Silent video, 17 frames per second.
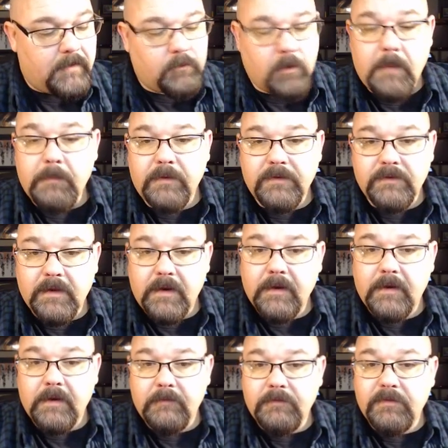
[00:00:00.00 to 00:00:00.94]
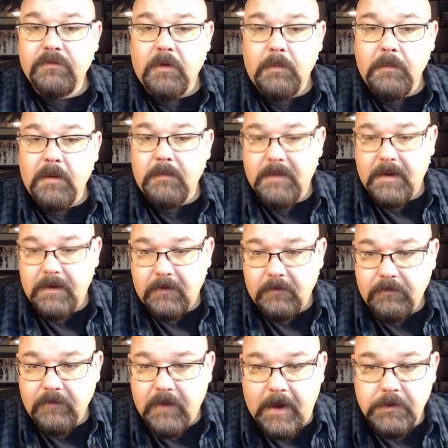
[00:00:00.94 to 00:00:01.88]
representatives from our
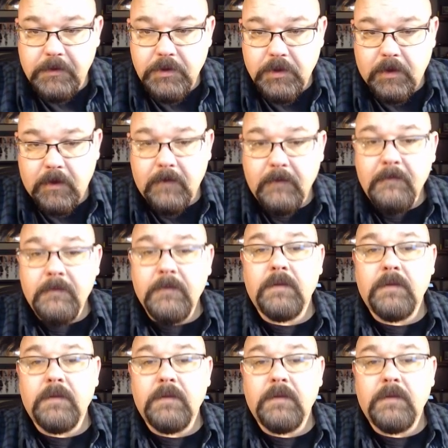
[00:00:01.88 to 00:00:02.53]
manufacturer,